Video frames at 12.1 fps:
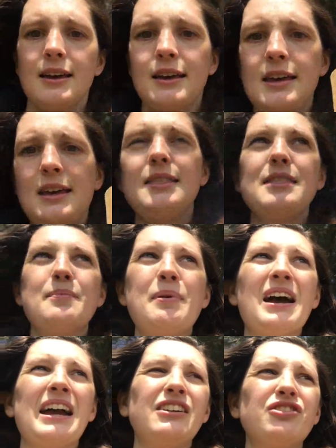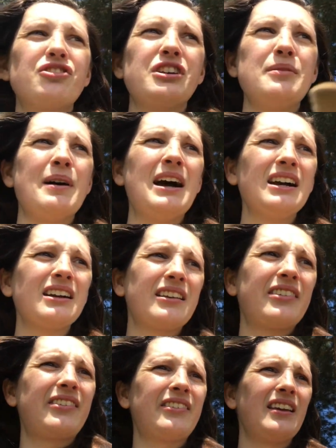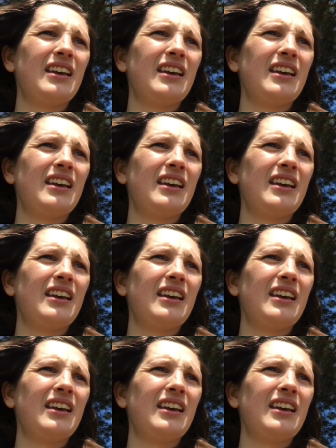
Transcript: in the pine tree box,